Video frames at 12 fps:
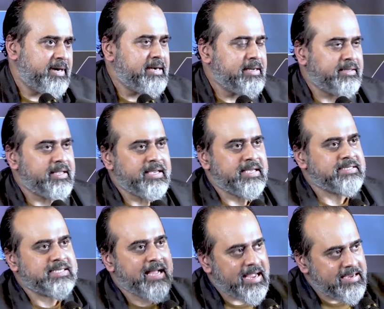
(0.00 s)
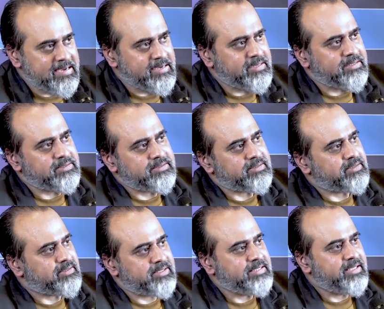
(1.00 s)
But nothing is higher
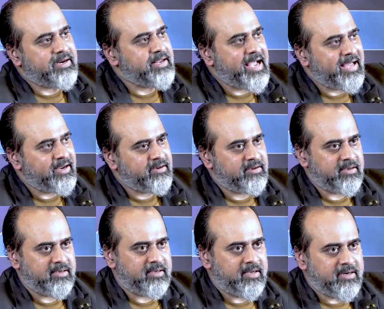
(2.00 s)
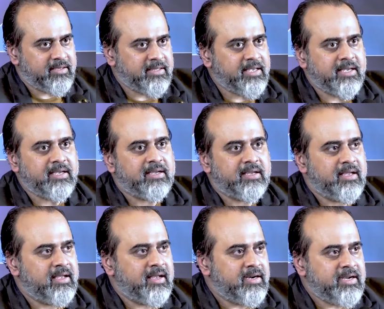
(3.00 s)
than the reality.
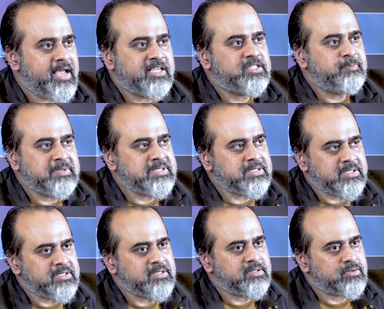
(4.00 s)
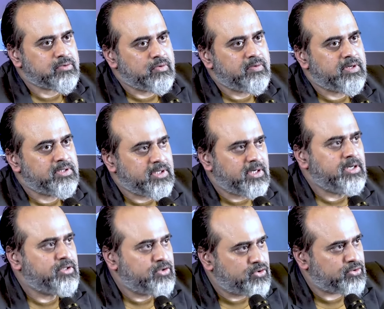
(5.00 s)
Nothing takes precedence over
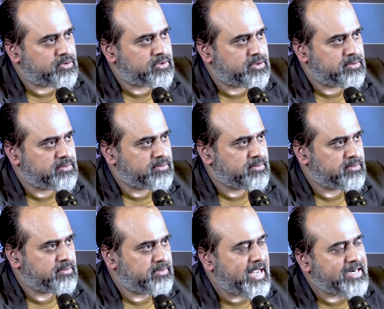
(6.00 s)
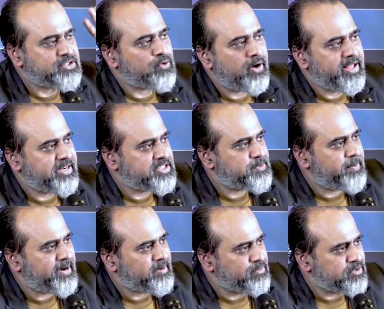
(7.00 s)
the truth. That's what I
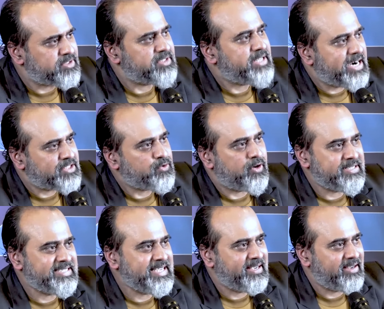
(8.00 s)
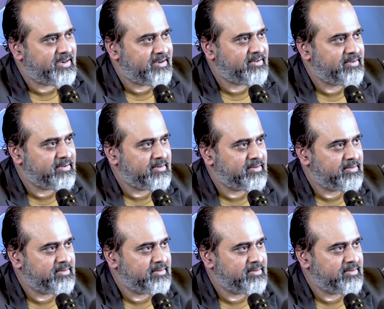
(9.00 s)
respect most. That's what is sacred.